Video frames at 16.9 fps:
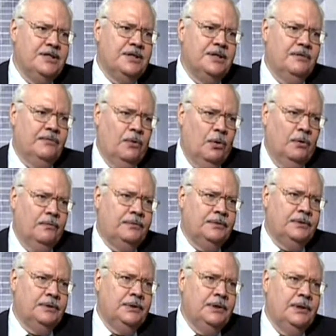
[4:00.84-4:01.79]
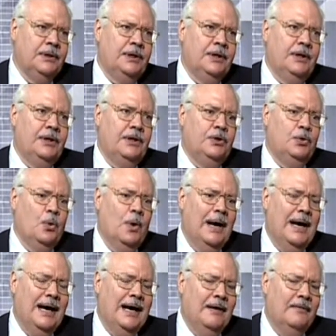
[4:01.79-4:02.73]
is involved, you
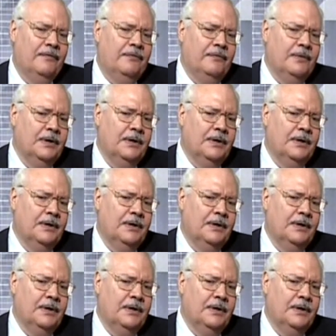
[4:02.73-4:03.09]
have